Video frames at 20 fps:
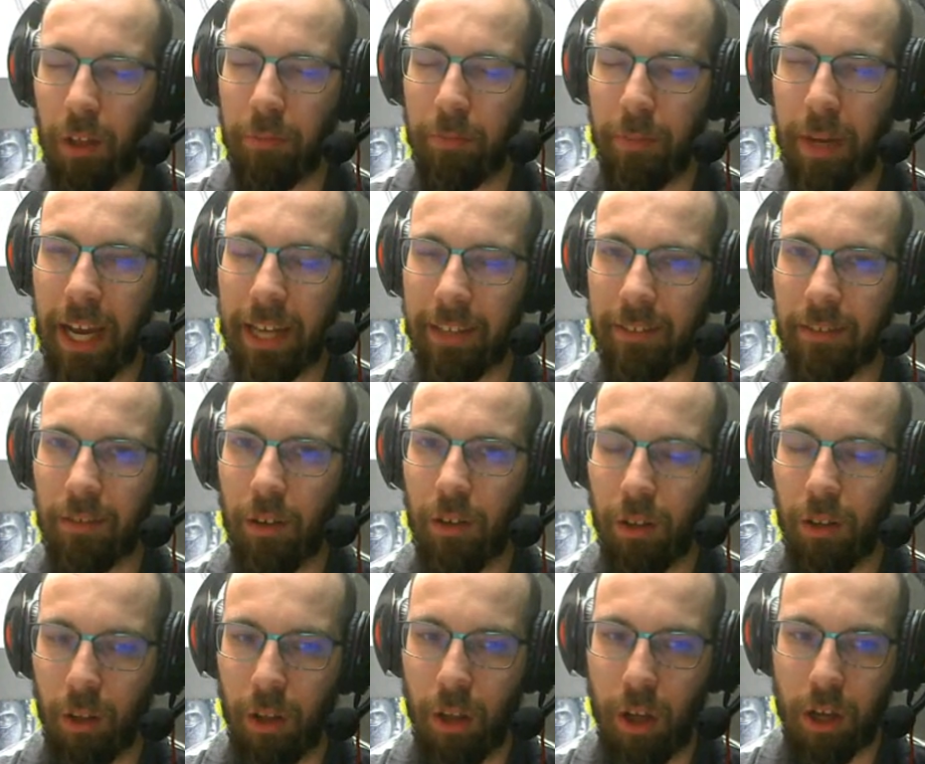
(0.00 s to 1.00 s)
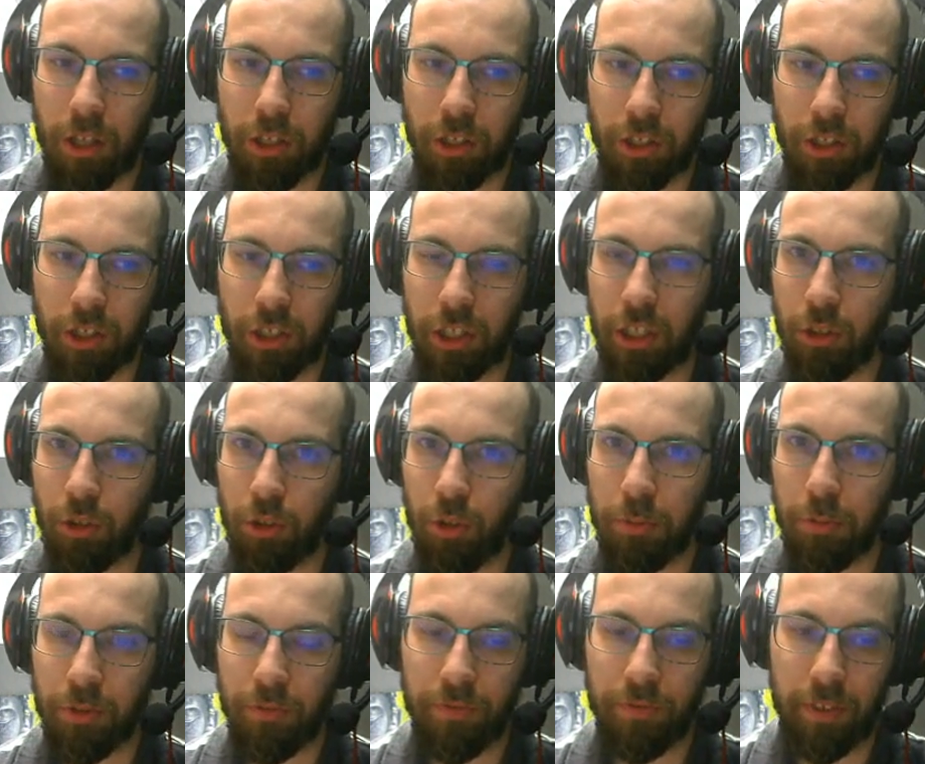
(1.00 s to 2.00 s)
a lot bad losses
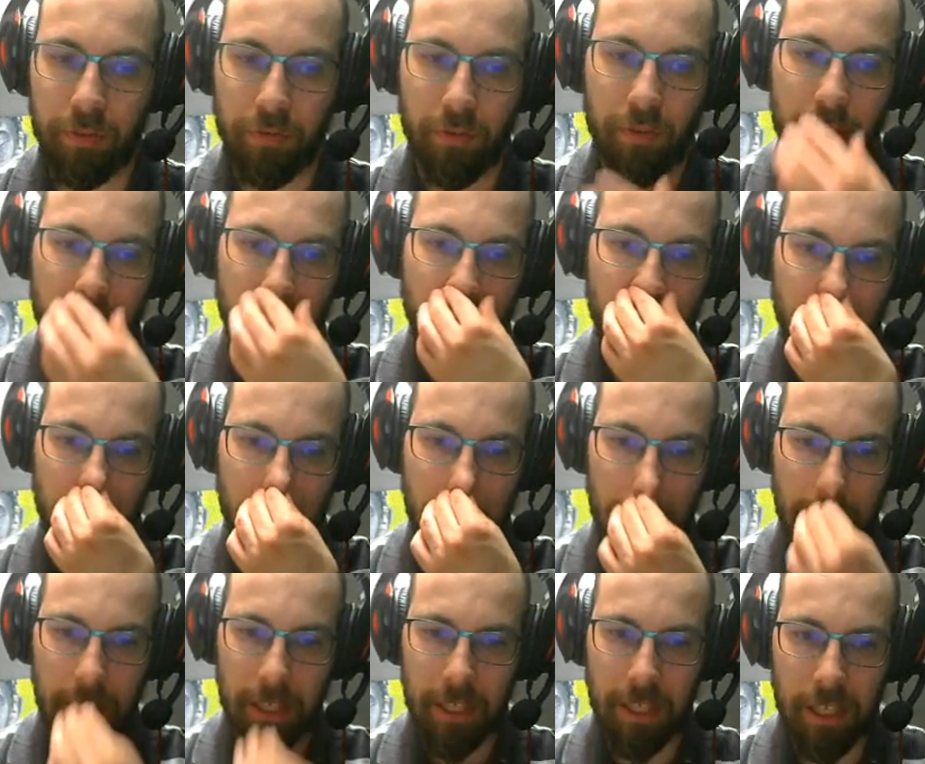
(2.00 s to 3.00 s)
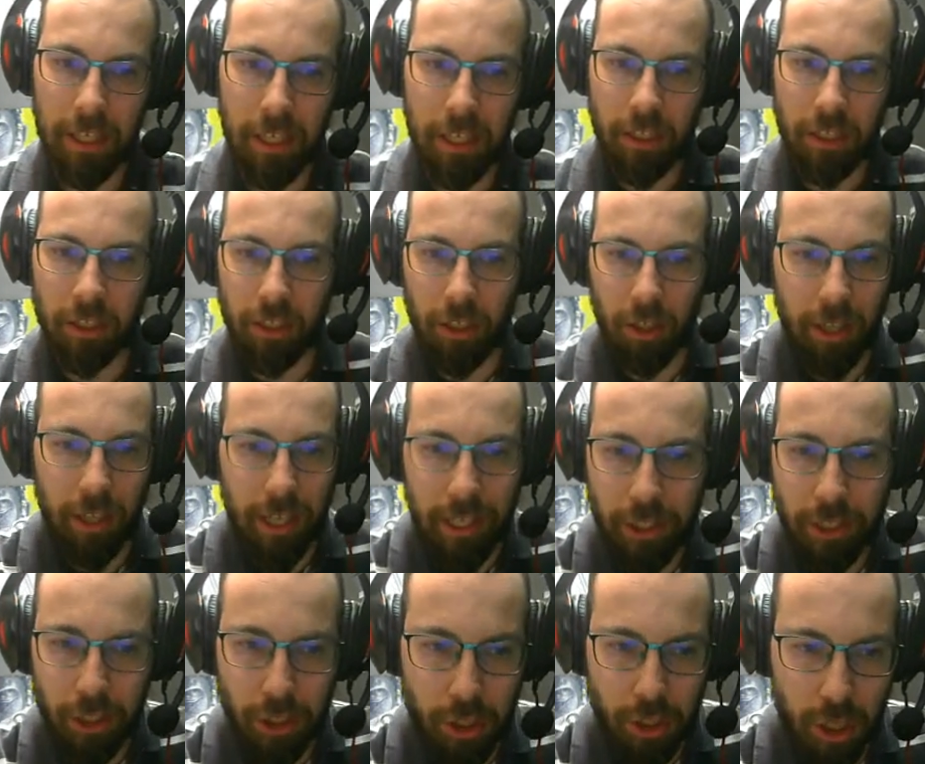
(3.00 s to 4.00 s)
in terms of differential.
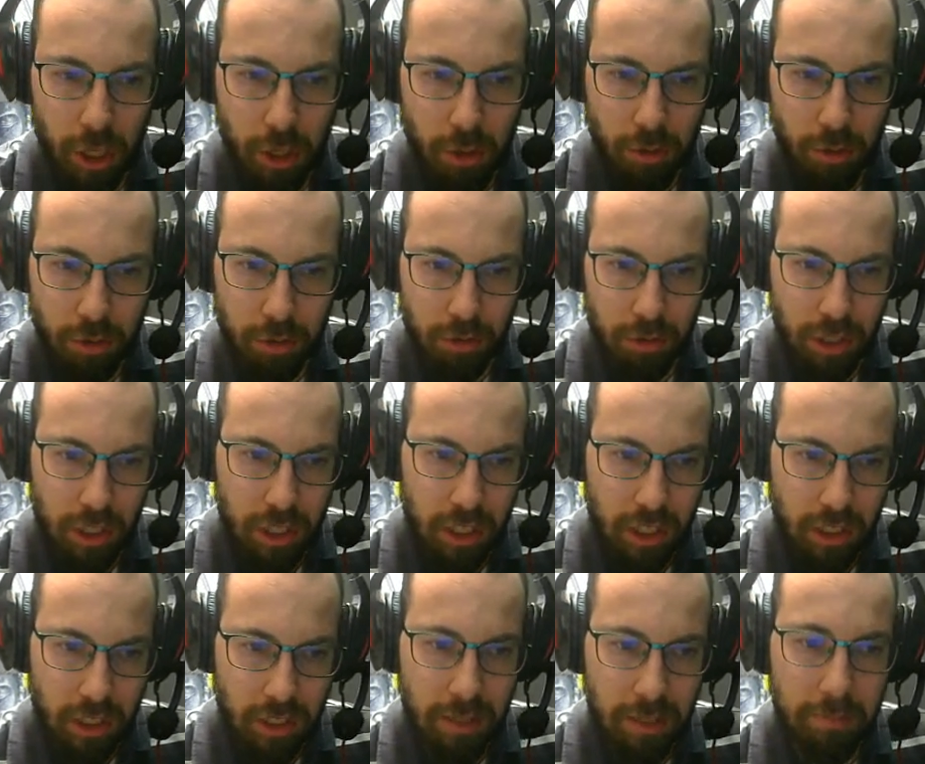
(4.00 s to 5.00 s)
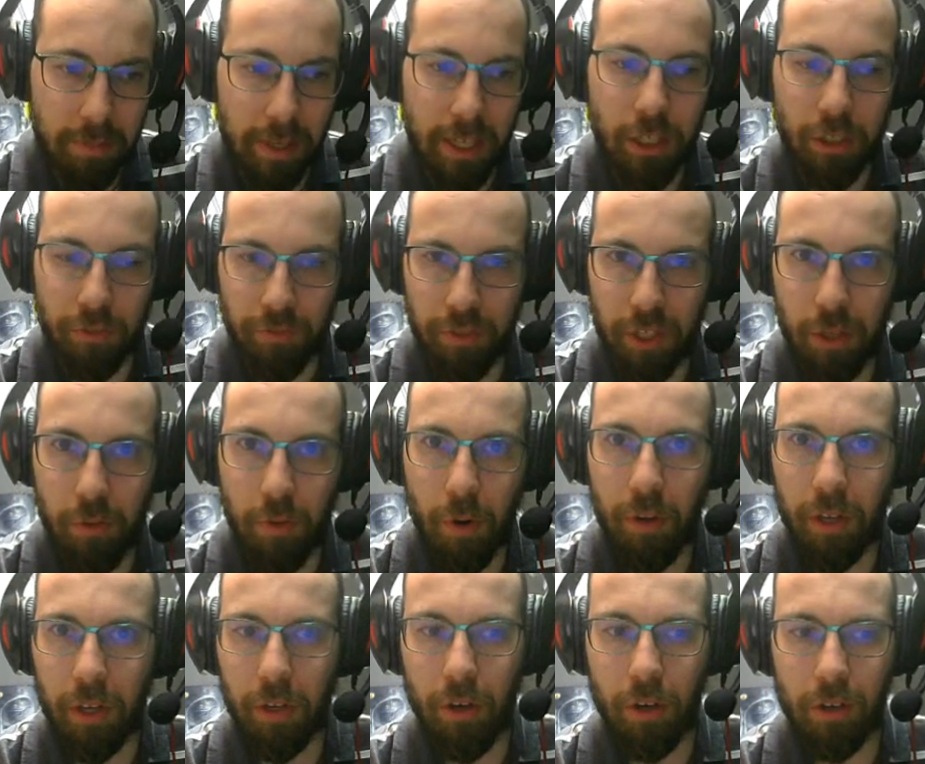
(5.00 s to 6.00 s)
So let's just go to the team page of
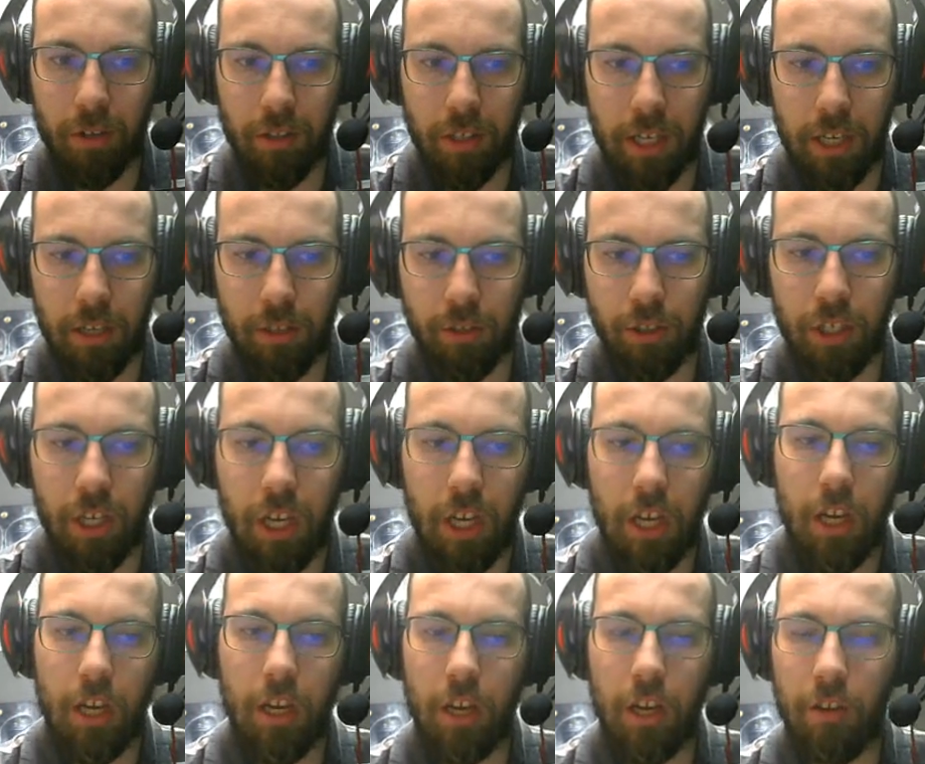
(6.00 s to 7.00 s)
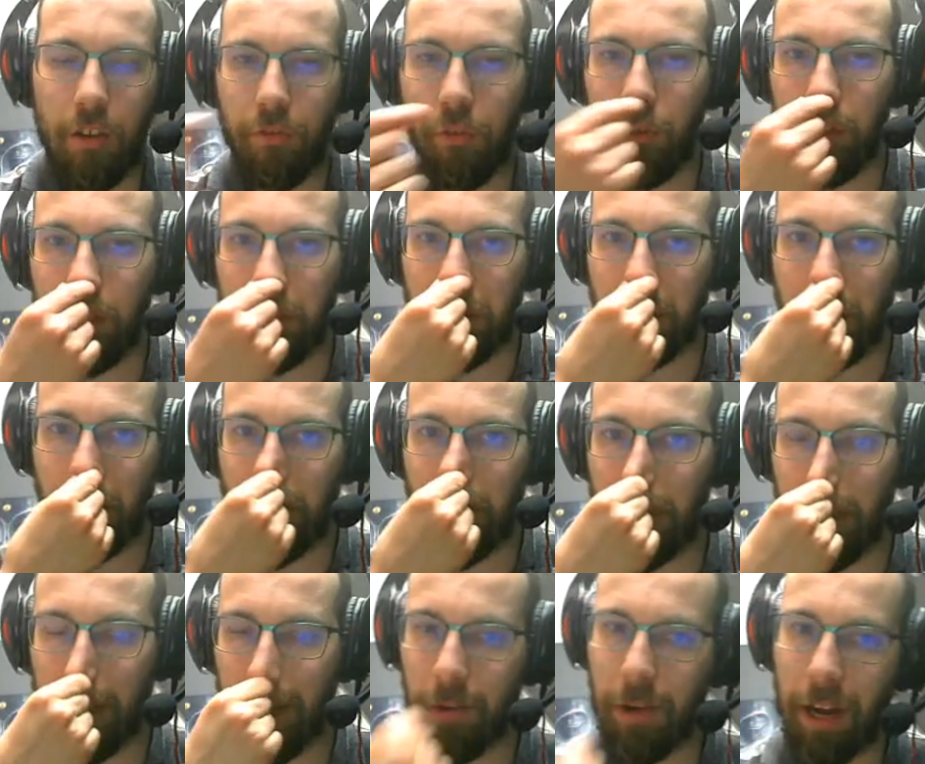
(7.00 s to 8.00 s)
the Groningen Noctowls for this
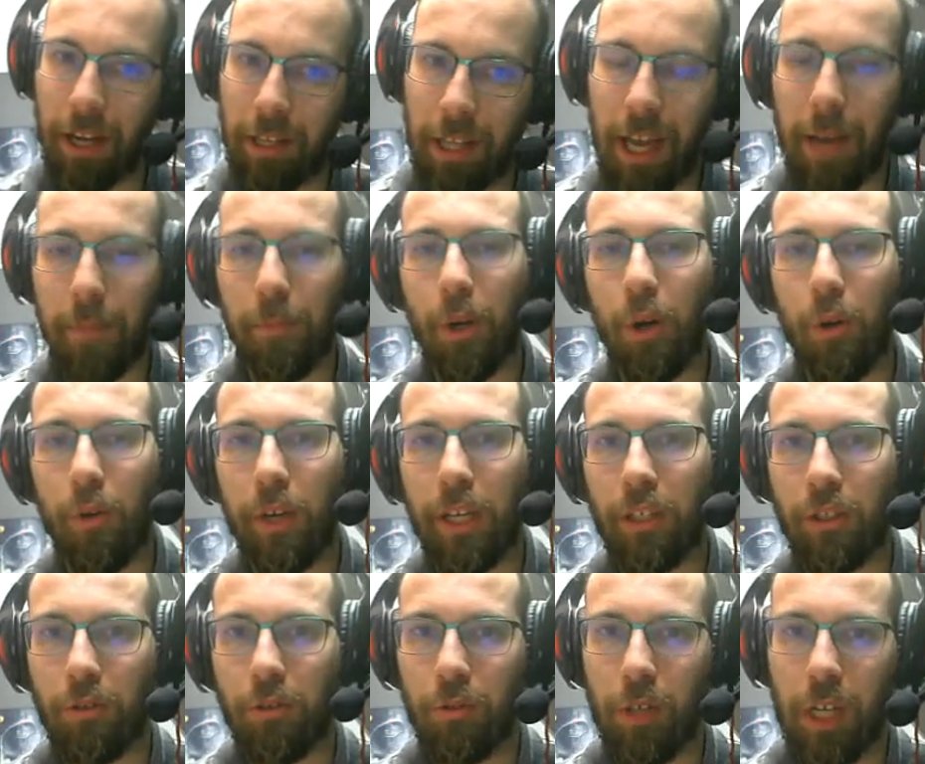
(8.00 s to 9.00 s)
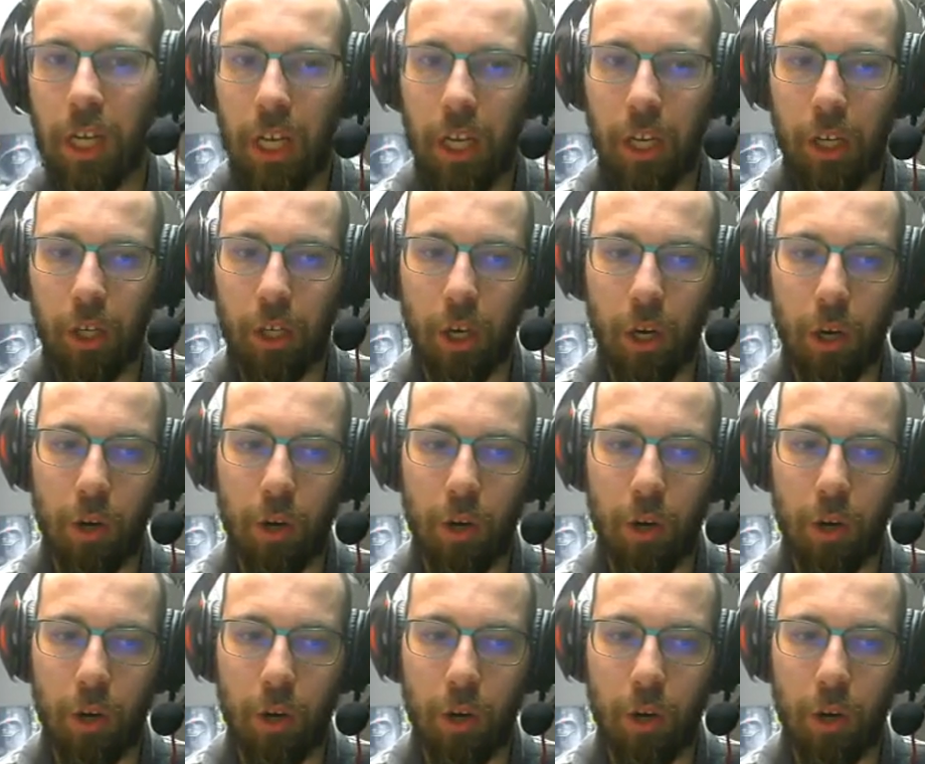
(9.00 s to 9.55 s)
season. Now, I am going to